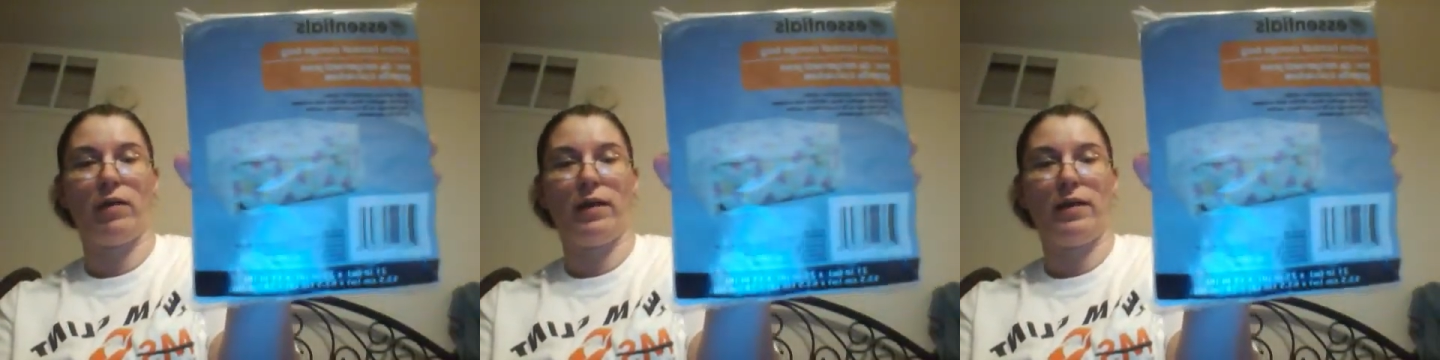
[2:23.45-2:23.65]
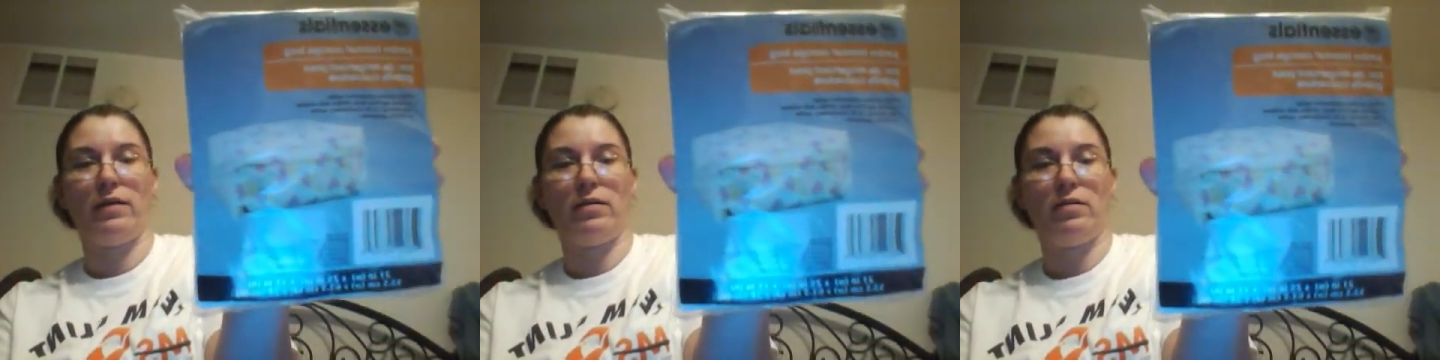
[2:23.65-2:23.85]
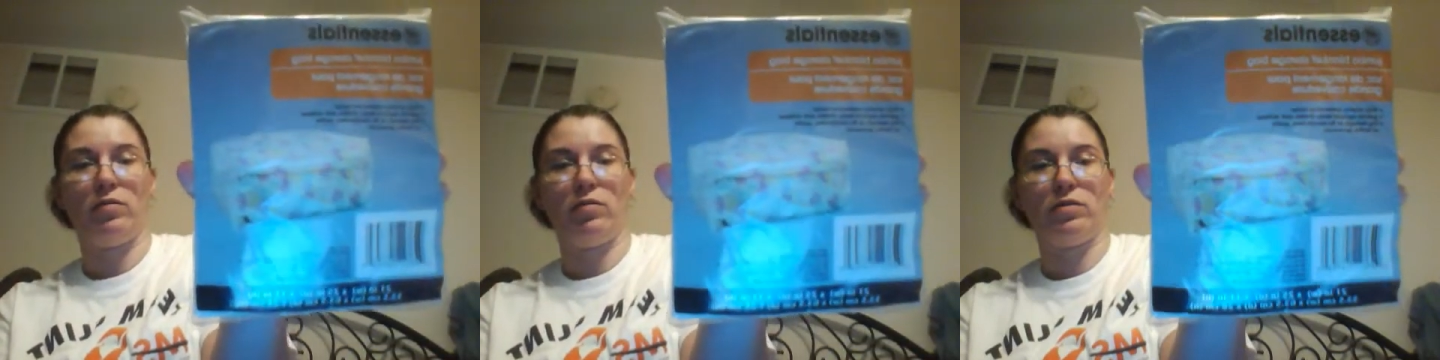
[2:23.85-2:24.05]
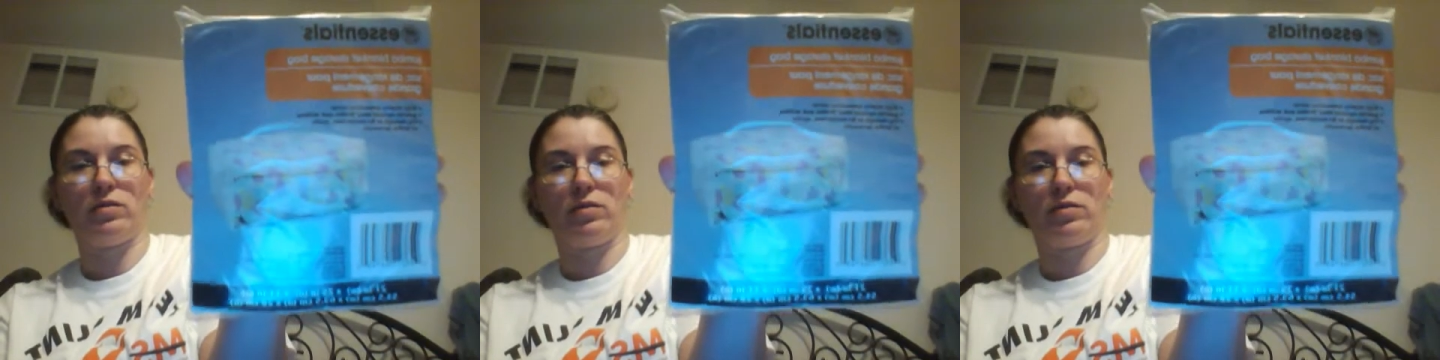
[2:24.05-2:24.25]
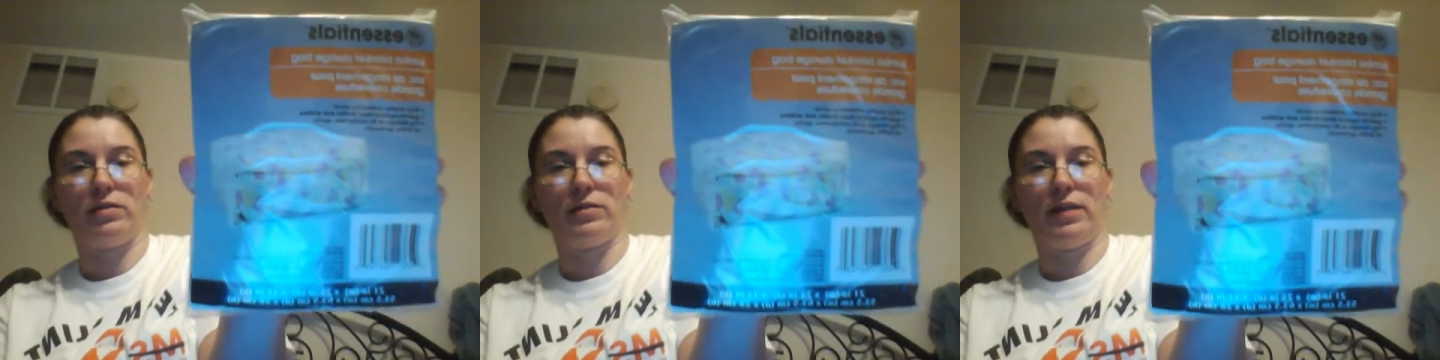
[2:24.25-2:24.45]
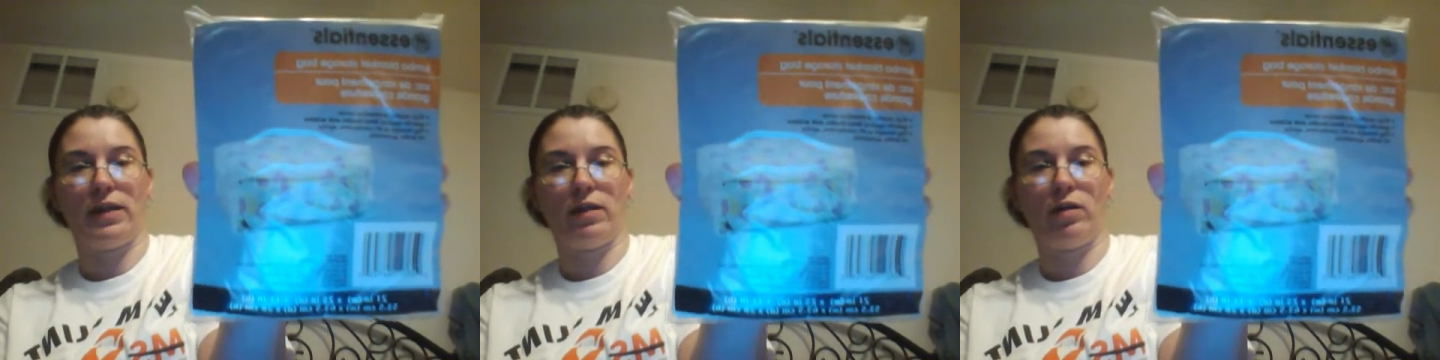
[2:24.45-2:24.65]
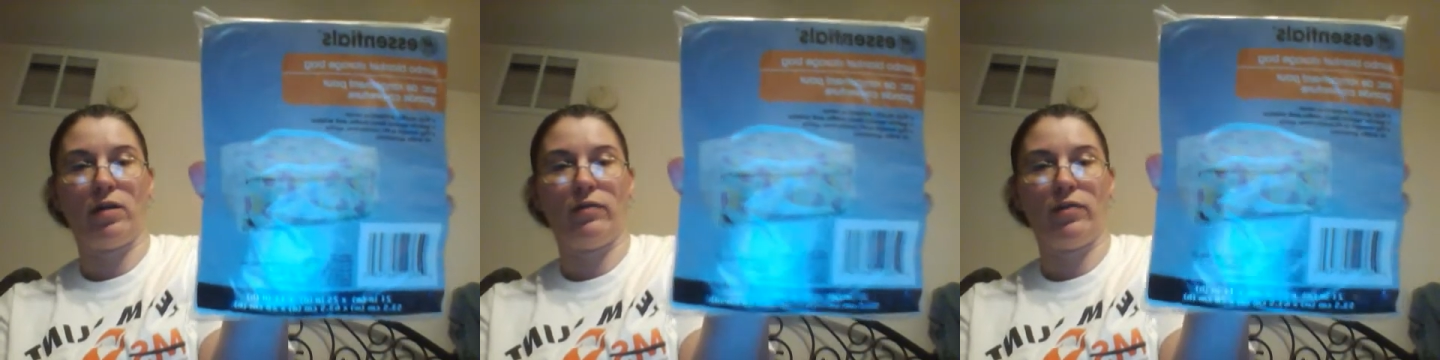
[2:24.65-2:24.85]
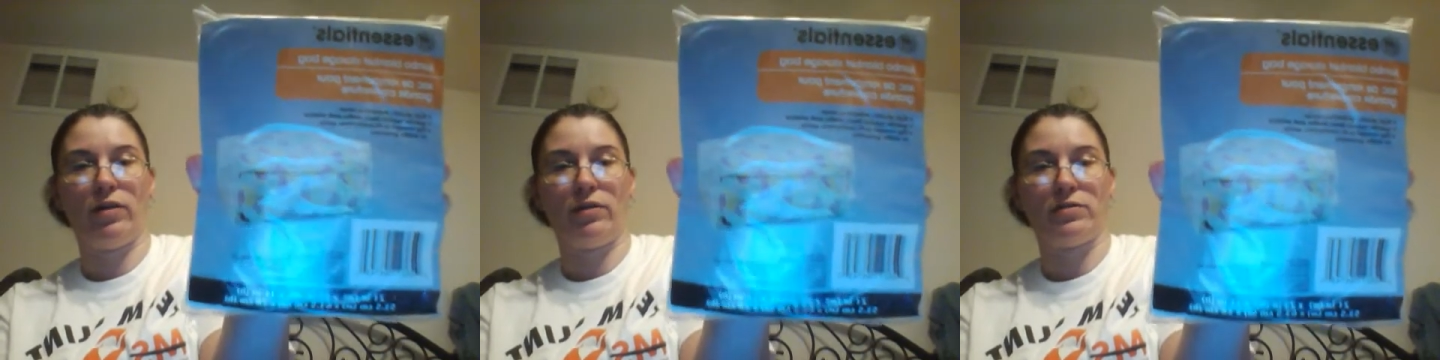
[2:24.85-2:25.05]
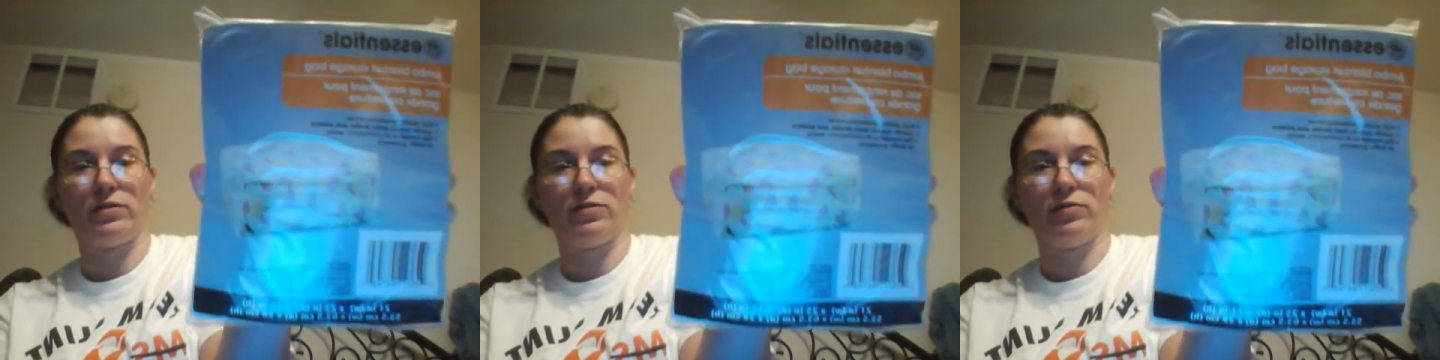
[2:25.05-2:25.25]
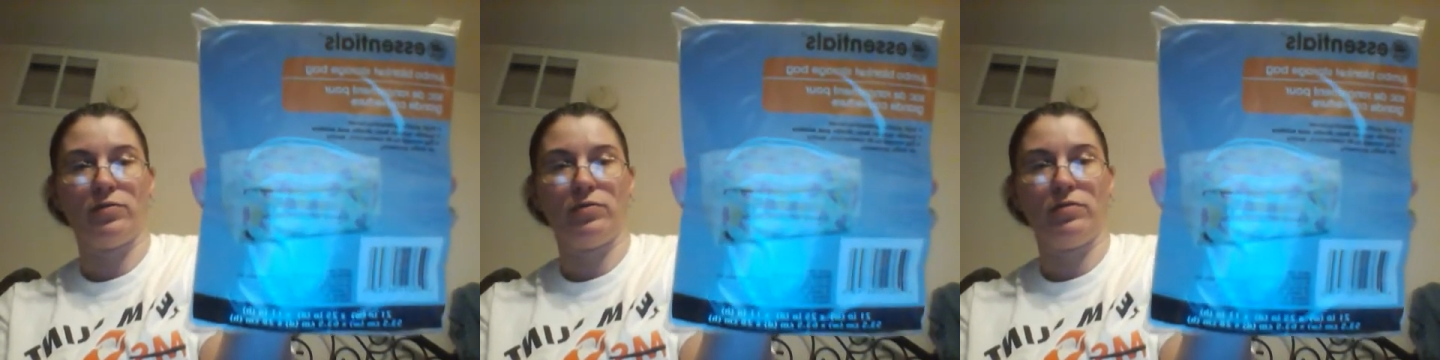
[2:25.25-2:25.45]
in it. I'm gonna take it off here
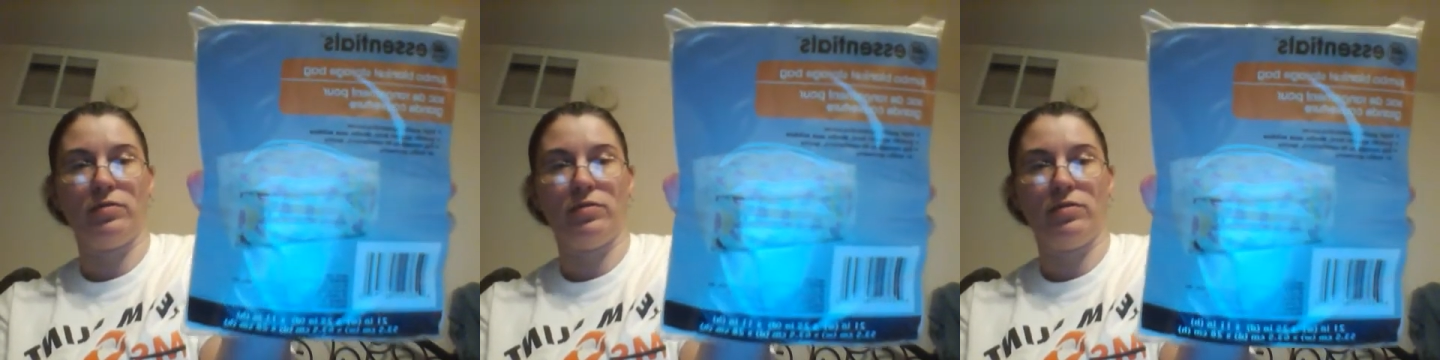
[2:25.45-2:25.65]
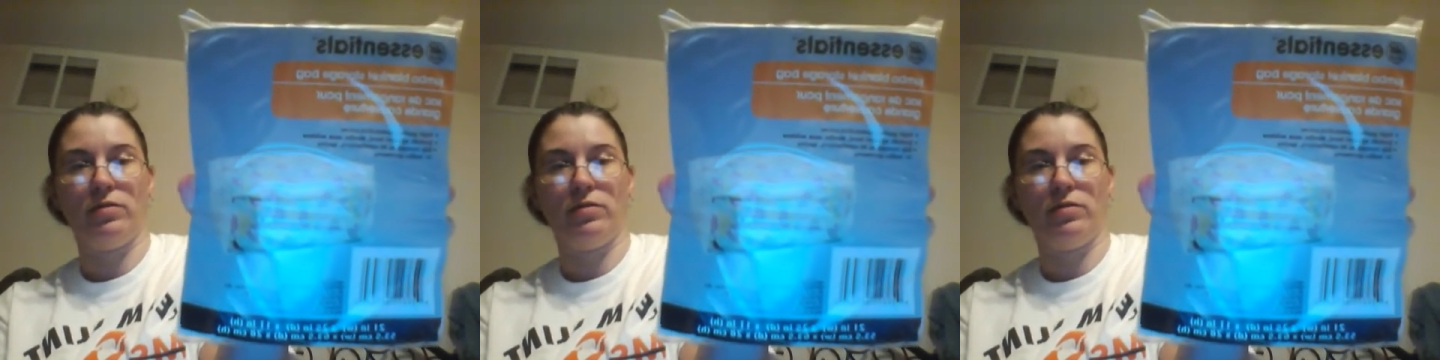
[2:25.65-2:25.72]
soon.